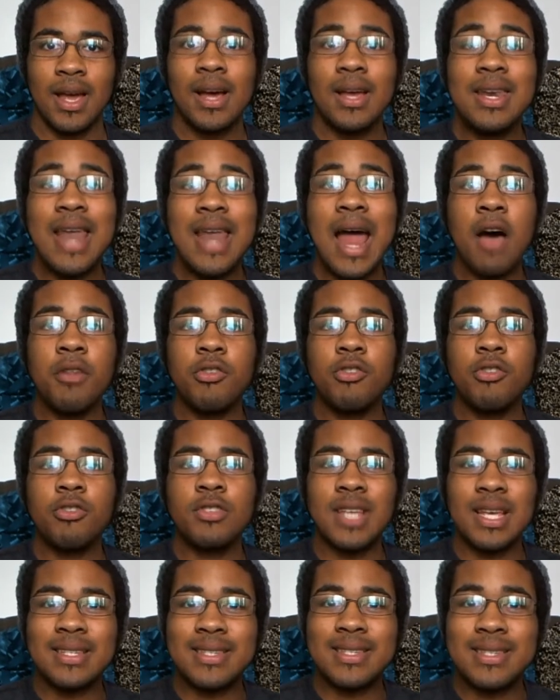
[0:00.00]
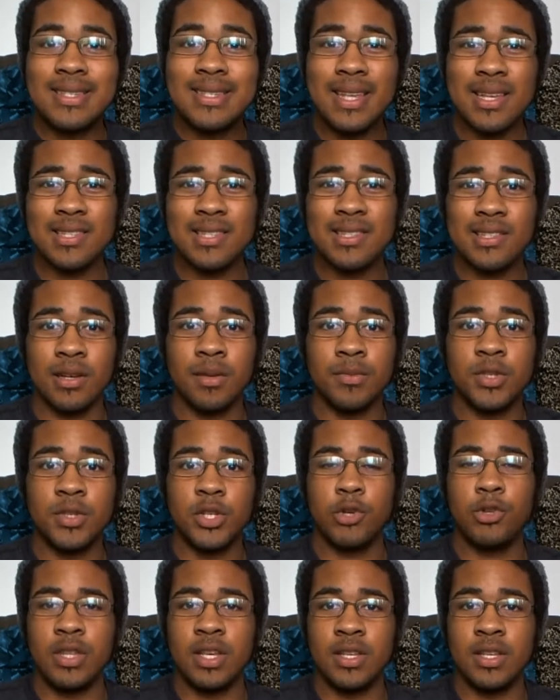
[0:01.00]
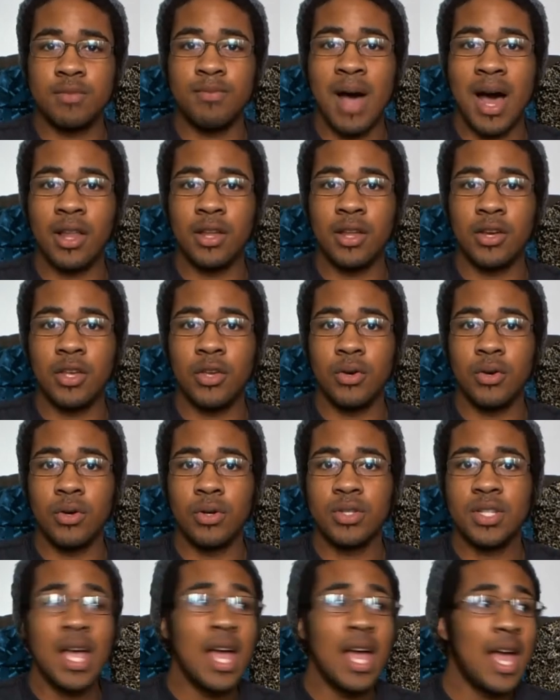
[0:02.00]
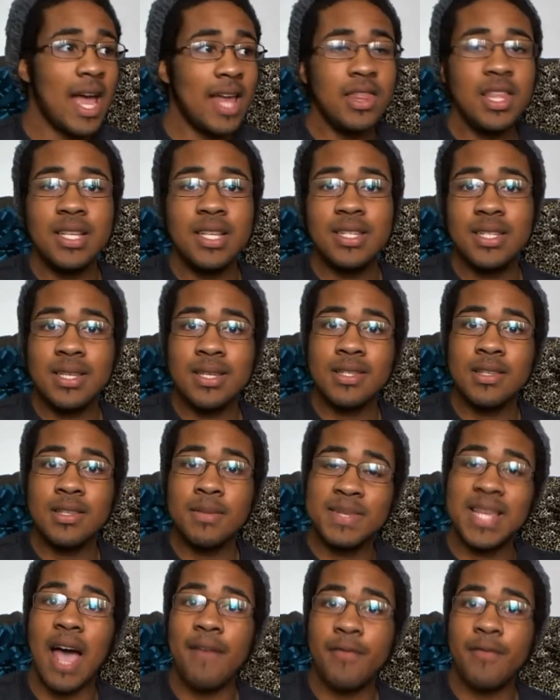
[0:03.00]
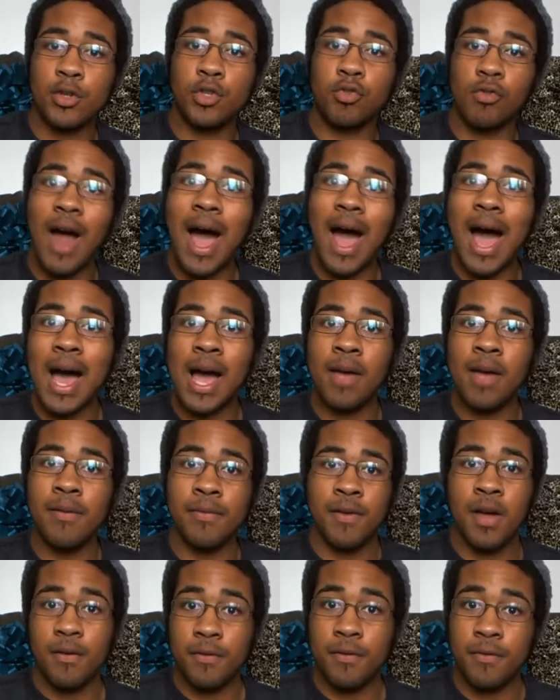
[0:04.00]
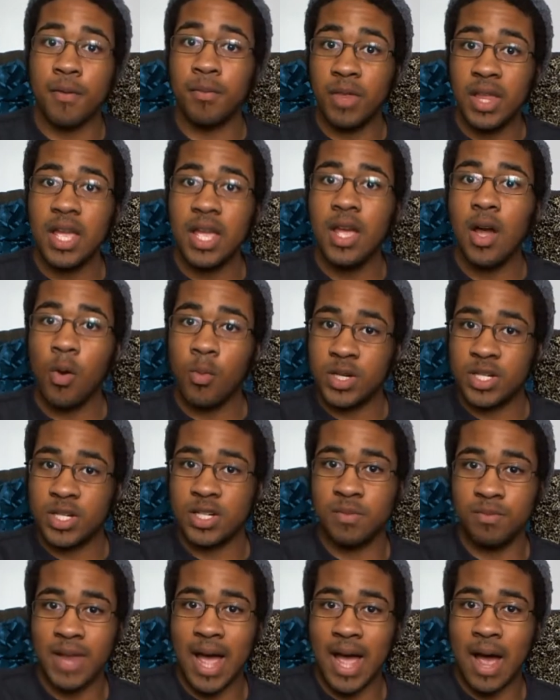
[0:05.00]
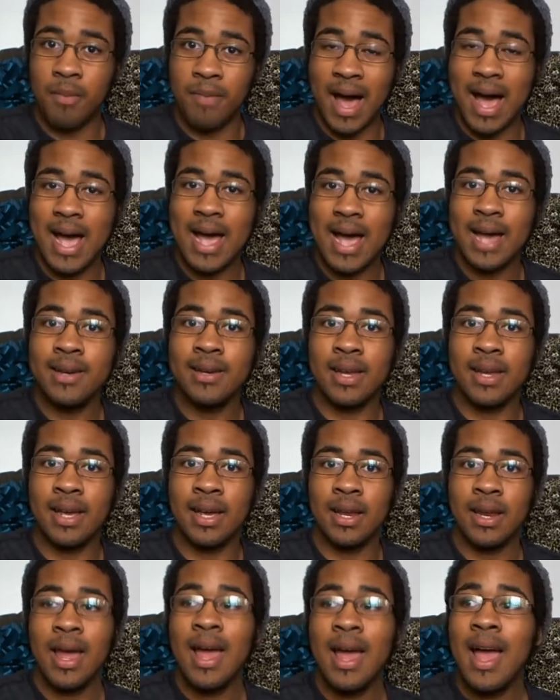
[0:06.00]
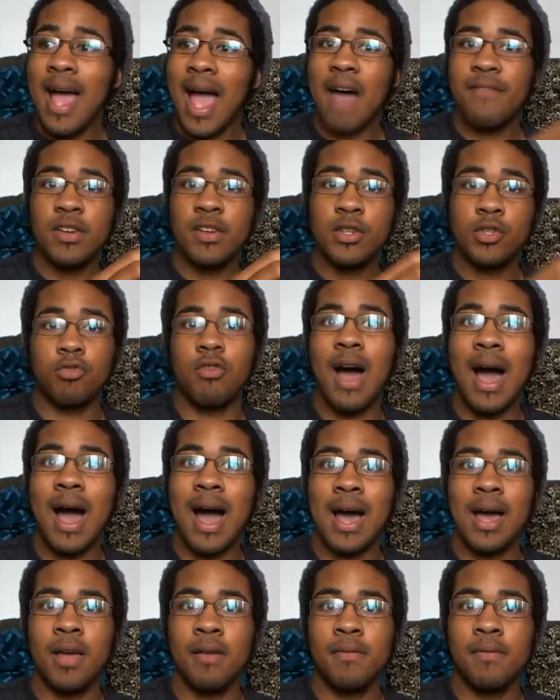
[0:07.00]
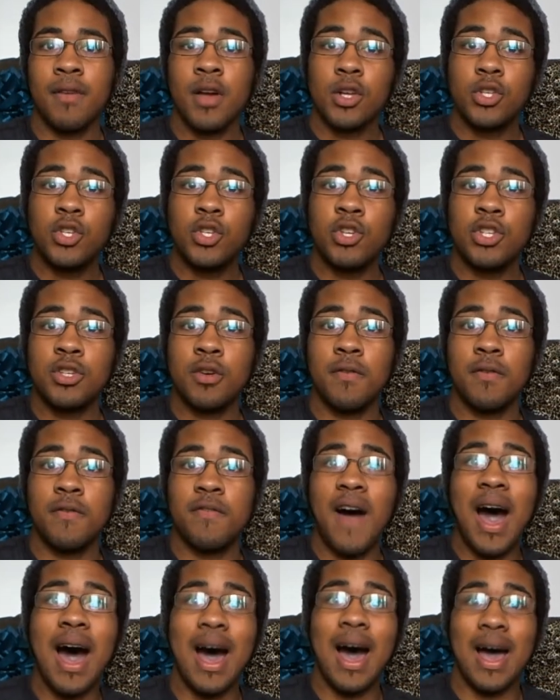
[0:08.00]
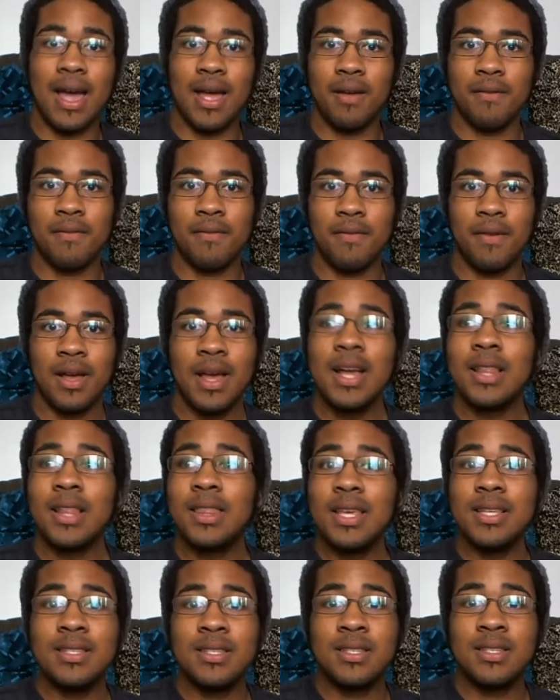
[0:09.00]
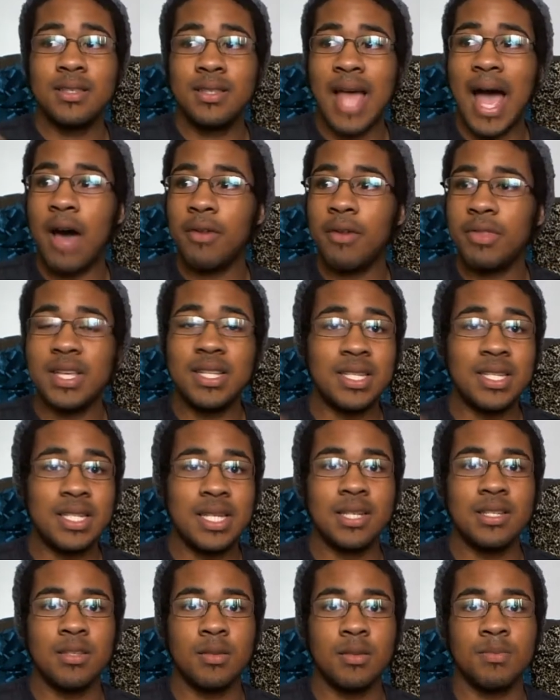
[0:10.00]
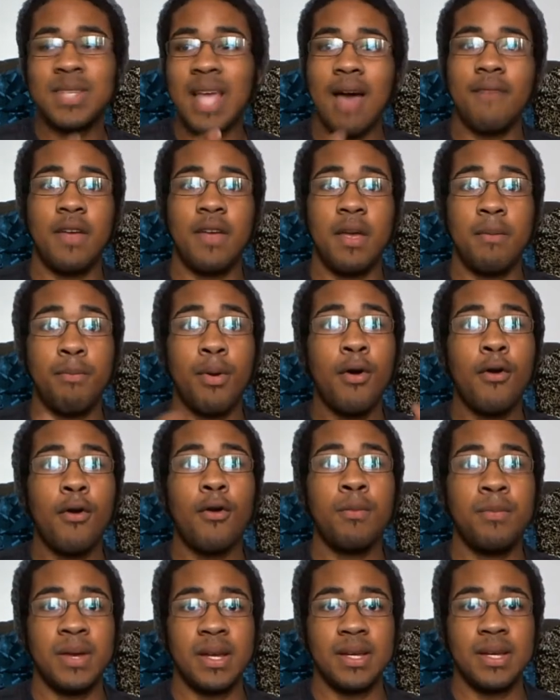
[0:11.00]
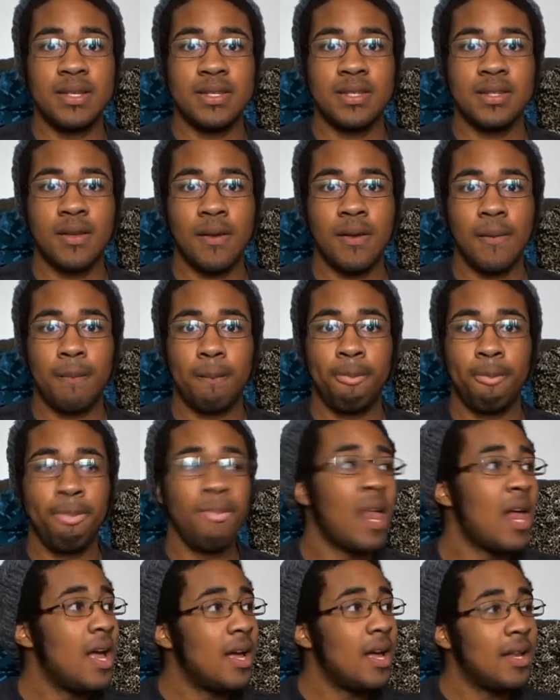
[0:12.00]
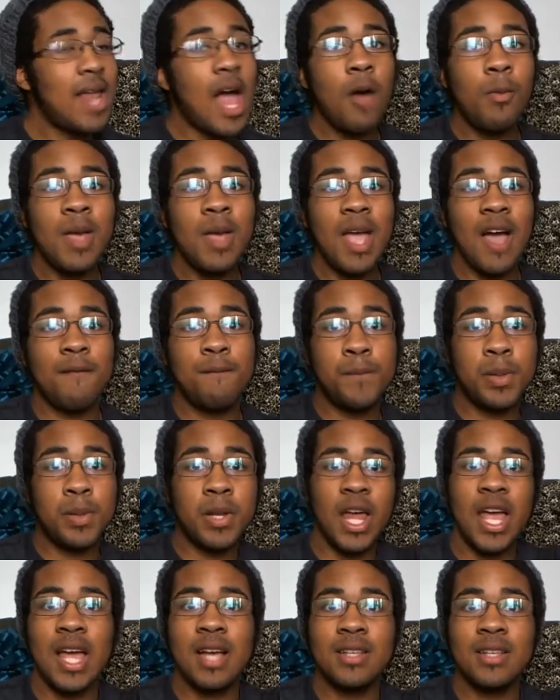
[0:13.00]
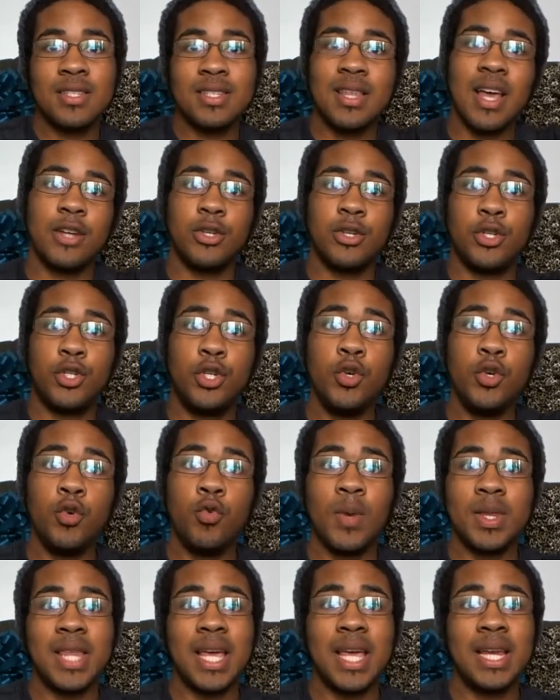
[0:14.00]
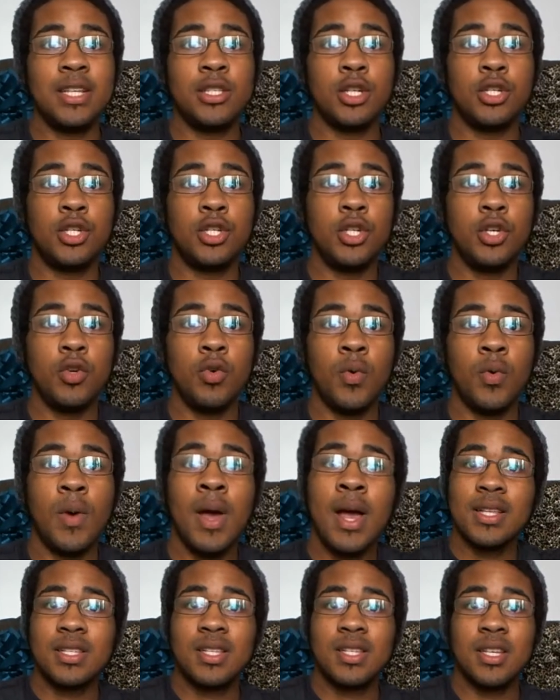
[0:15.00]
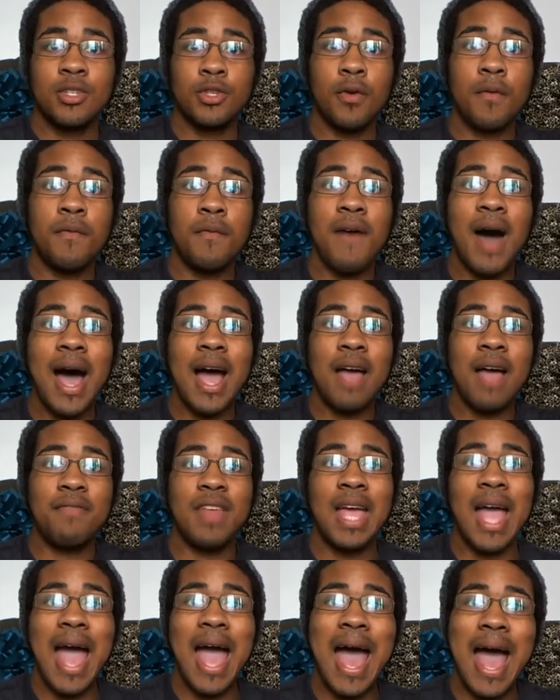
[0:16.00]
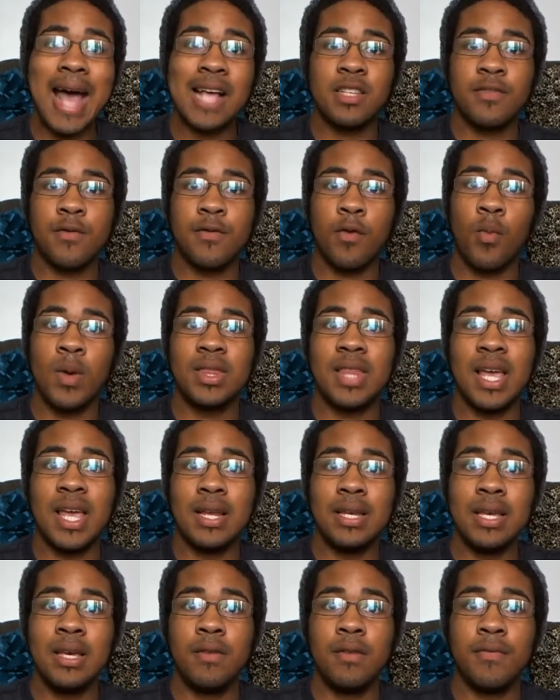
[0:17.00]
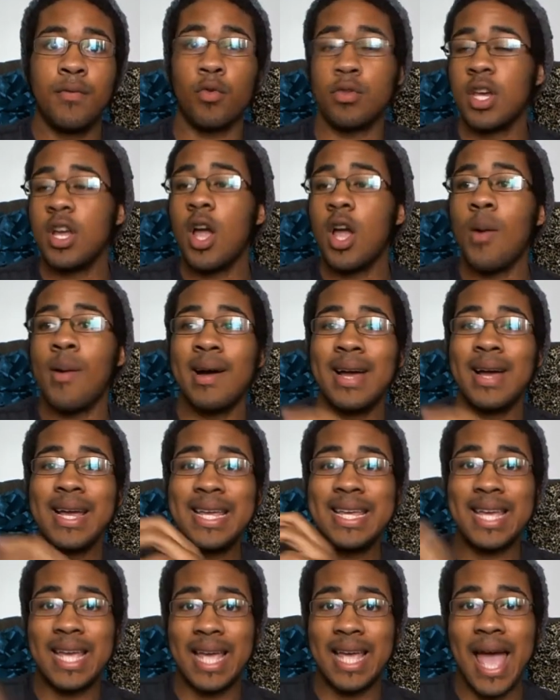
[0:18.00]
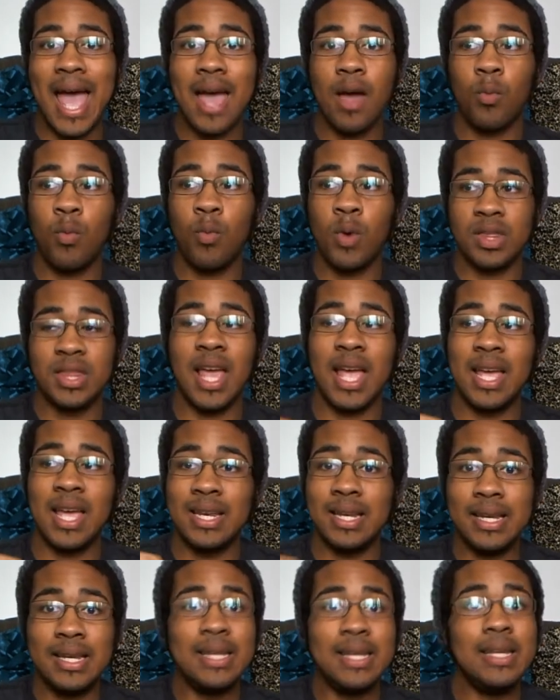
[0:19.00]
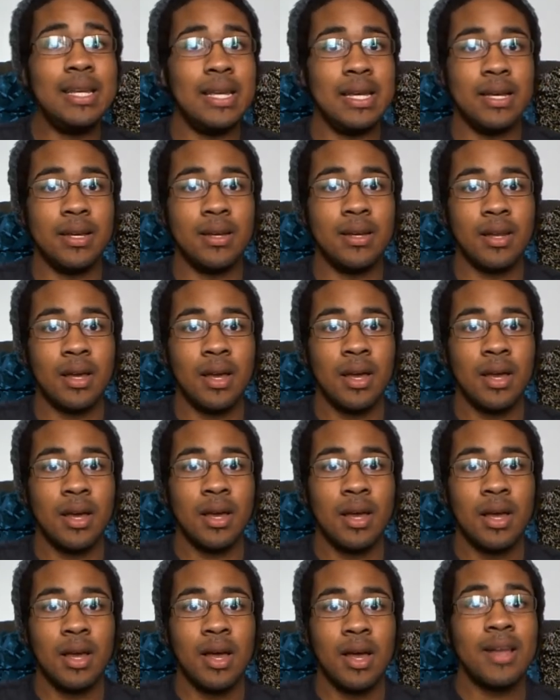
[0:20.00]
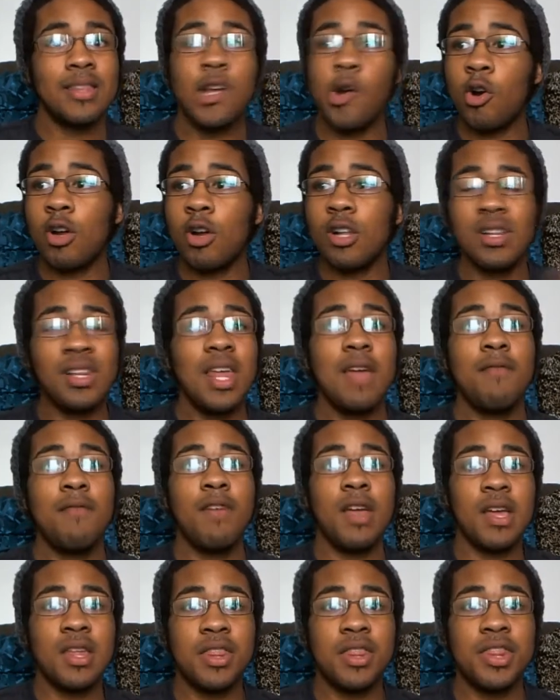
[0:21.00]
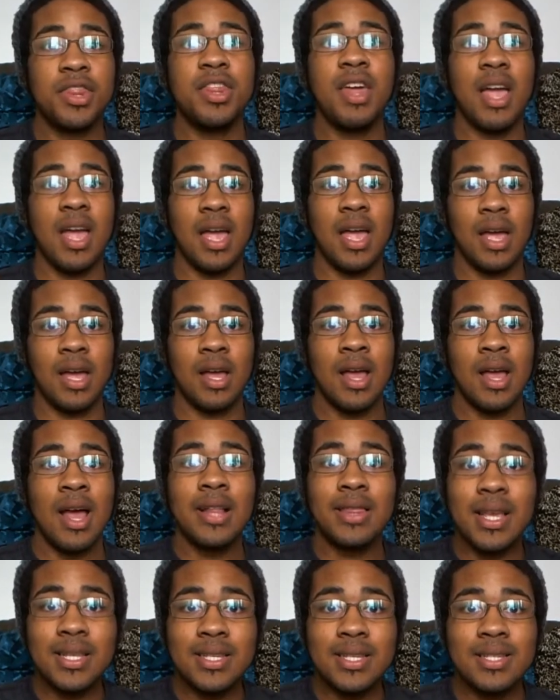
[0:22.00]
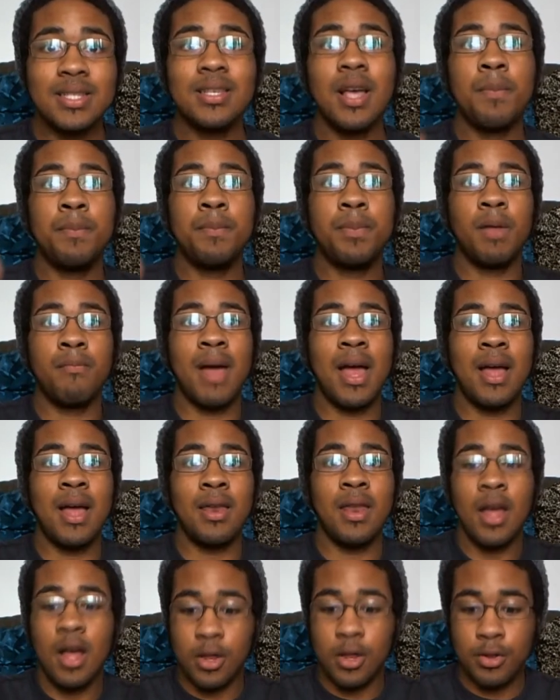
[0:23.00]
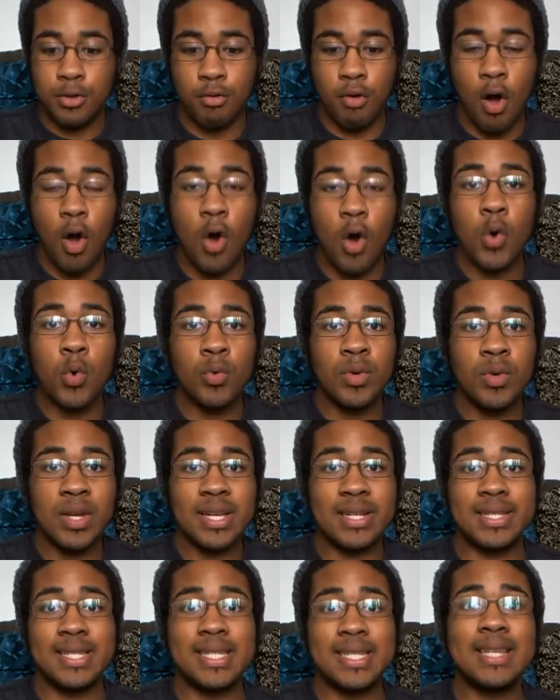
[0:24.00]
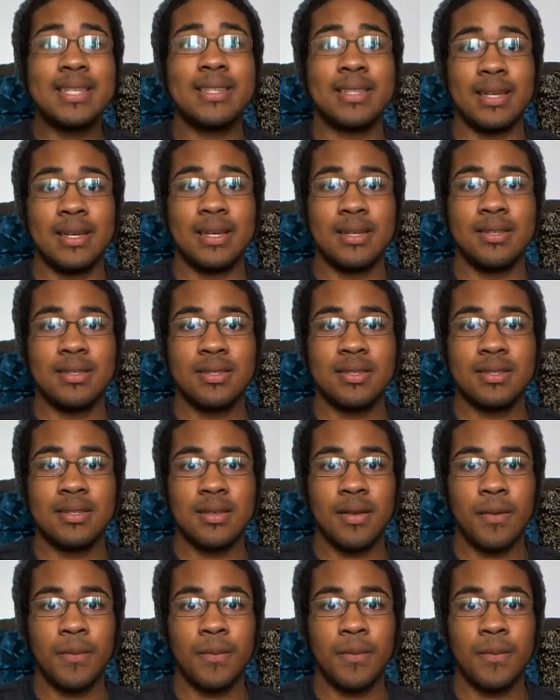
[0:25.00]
Now there's a system to these molecules, and these systems have a drive from Leo, which is now behind it, have a drive to survive. These systems have a purpose. Now we have plants that do what they need to do to survive. They ask for what they need for. They go out and get what they need. They're a living thing. They supplement their own existence.